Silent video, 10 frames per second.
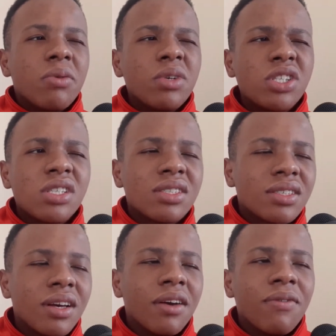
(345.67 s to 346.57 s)
which
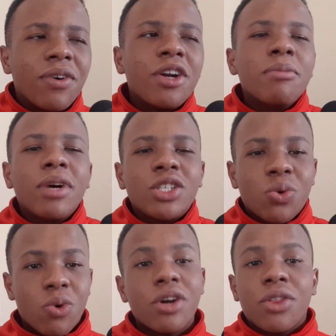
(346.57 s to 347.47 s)
is very much
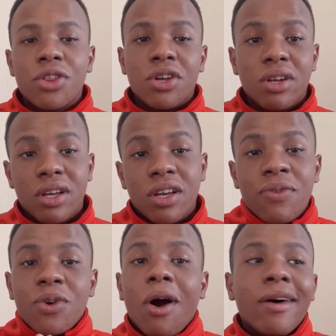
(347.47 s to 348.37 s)
worth it
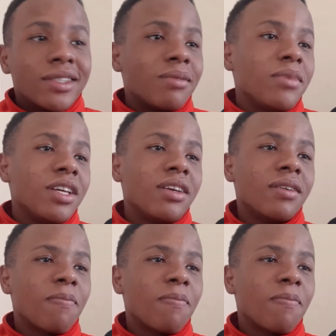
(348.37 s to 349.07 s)
if you ask me.